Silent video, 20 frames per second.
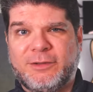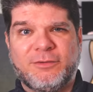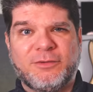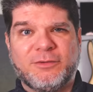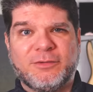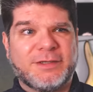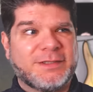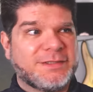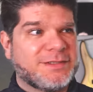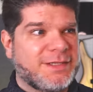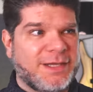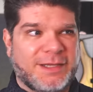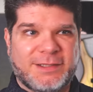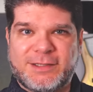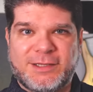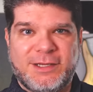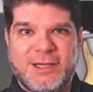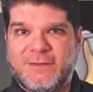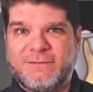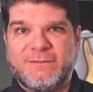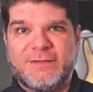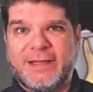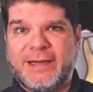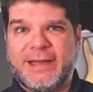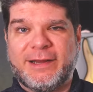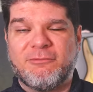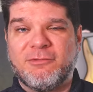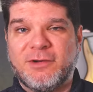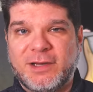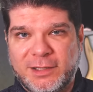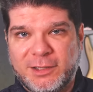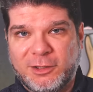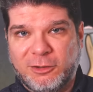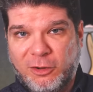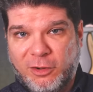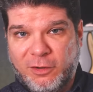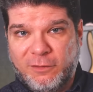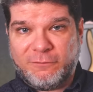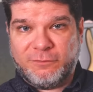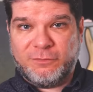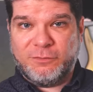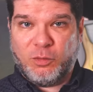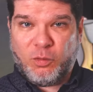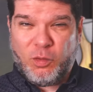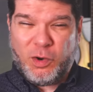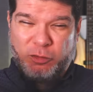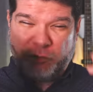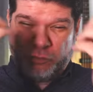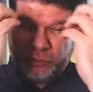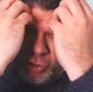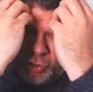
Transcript: You know, there's that GIF that I really love, the one